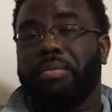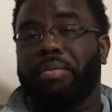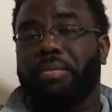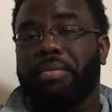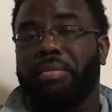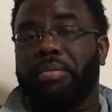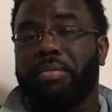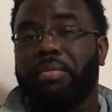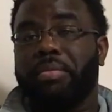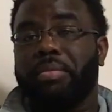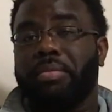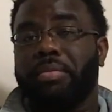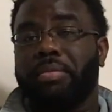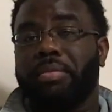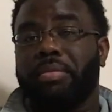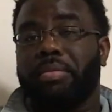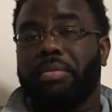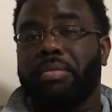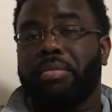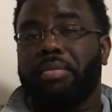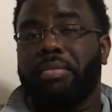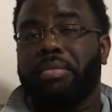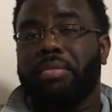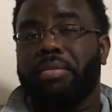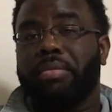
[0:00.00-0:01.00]

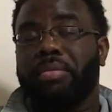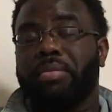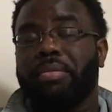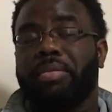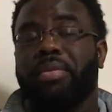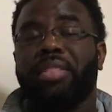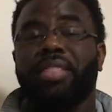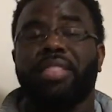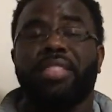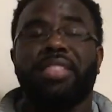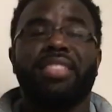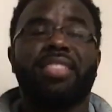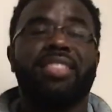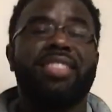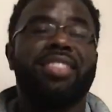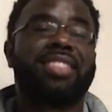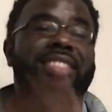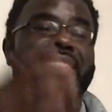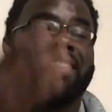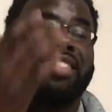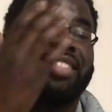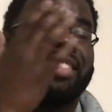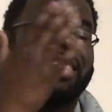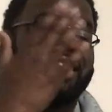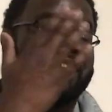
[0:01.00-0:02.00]
(silence)